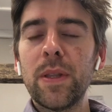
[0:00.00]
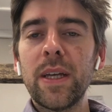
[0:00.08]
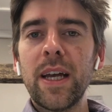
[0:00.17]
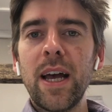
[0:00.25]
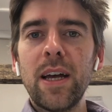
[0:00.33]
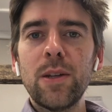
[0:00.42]

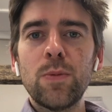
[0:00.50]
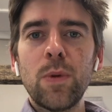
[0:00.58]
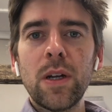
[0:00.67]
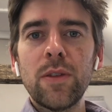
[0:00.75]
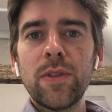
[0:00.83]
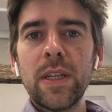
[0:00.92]
they had
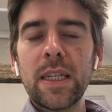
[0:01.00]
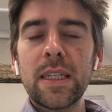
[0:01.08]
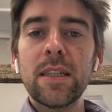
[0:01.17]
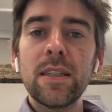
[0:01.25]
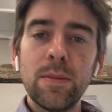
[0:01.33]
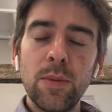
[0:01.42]
one of the
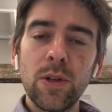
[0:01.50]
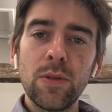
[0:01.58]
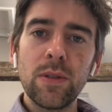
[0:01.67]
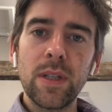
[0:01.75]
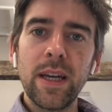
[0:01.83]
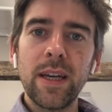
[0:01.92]
existing
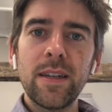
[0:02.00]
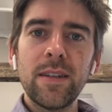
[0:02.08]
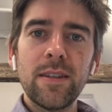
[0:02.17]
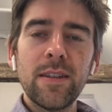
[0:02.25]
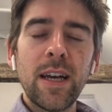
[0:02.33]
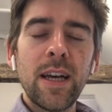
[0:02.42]
models there,
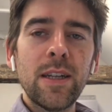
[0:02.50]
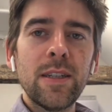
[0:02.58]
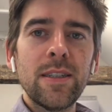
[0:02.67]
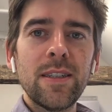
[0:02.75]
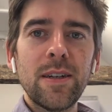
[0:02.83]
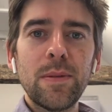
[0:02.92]

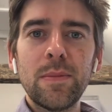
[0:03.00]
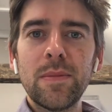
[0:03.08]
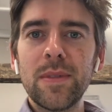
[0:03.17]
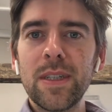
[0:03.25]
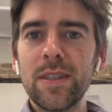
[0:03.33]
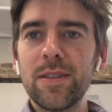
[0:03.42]
and
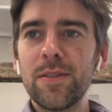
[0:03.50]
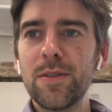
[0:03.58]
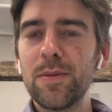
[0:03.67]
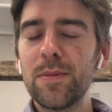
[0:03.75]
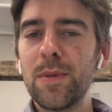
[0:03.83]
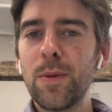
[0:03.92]

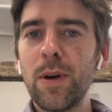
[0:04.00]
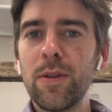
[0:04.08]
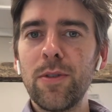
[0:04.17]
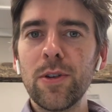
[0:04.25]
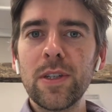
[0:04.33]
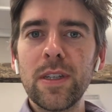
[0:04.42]
my
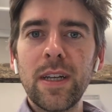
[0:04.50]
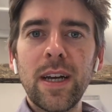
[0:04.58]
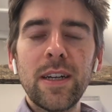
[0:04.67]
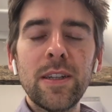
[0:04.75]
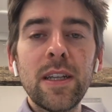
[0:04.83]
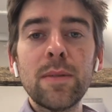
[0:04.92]
wife looked at
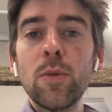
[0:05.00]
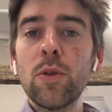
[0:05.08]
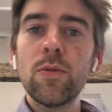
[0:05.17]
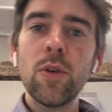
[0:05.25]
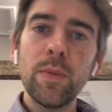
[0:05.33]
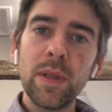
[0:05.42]
that, and there's
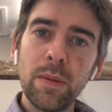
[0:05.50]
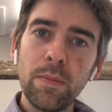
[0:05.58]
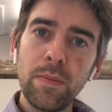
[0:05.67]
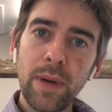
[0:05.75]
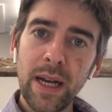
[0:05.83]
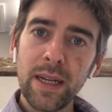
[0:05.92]
more room in the
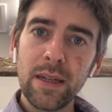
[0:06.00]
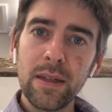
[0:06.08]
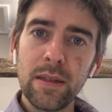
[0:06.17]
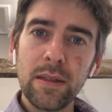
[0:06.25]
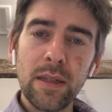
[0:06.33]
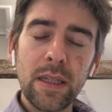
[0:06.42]
back.
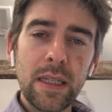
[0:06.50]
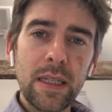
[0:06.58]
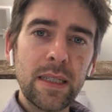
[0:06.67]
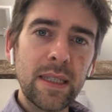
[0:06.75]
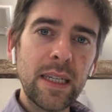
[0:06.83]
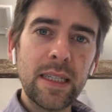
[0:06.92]

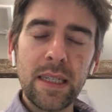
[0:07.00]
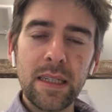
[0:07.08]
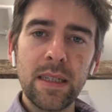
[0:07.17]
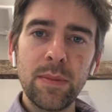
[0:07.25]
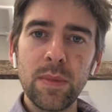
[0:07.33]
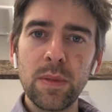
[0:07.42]
The seating
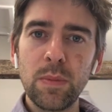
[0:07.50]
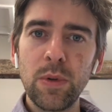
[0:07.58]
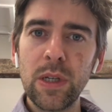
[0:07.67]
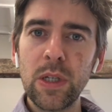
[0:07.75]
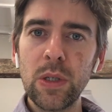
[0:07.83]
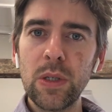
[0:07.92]
seems
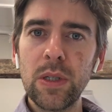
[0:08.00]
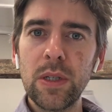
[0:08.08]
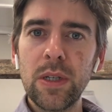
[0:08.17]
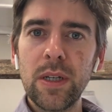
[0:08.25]
pretty good.